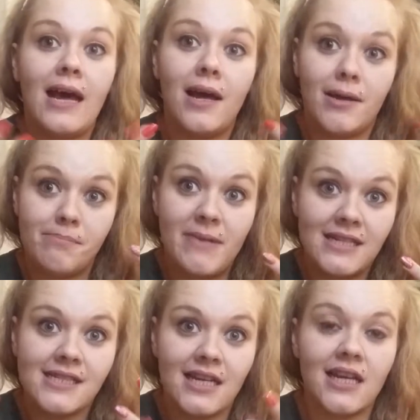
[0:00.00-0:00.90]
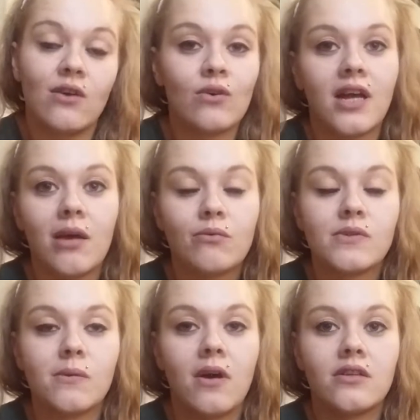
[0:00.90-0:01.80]
and mentally unable
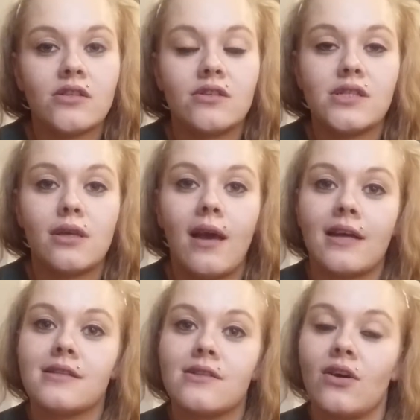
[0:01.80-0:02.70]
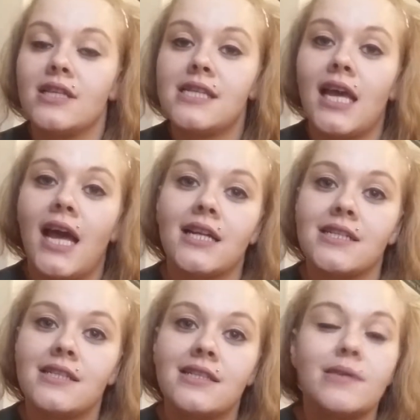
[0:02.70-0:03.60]
to work due to anxiety
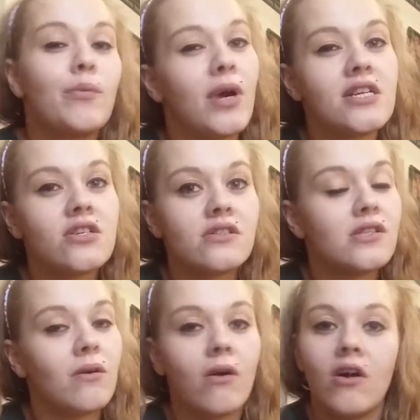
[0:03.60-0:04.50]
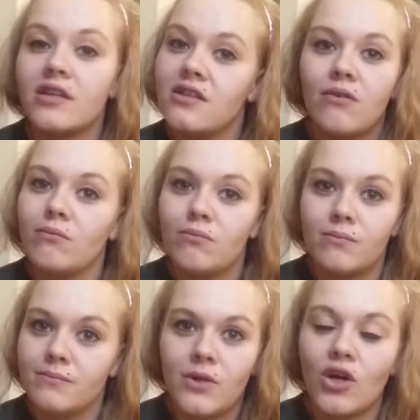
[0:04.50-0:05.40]
and depression. So I don't
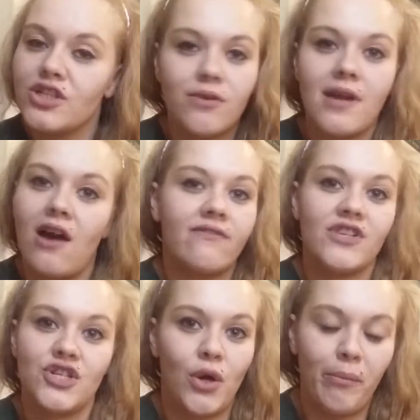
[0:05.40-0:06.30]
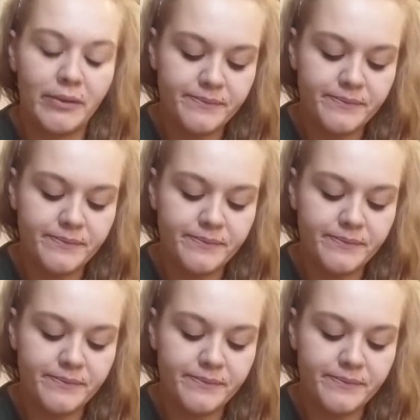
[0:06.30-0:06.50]
have a job.